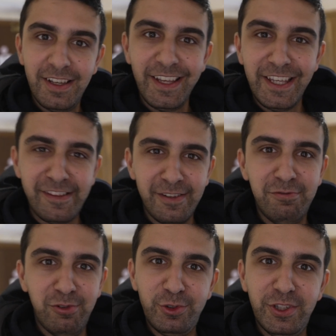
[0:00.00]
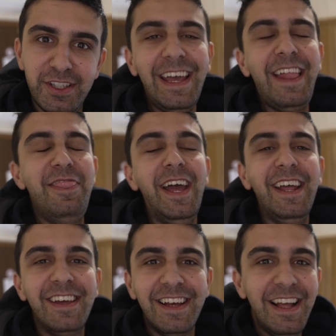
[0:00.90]
get some food and
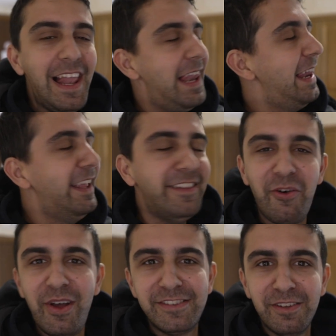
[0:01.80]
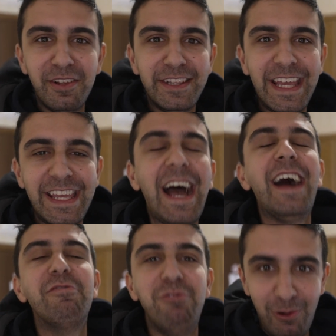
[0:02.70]
then let the rest of the day
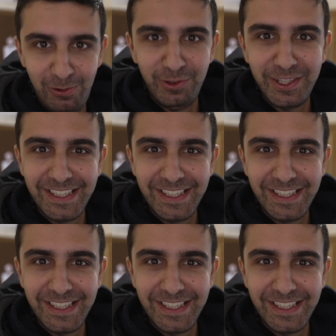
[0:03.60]
unfold.